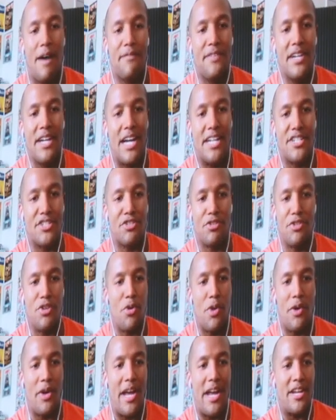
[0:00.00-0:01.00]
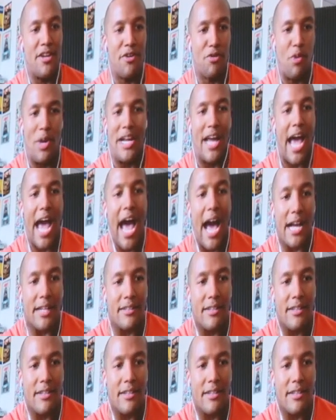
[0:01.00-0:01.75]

I just don't know any other way to act.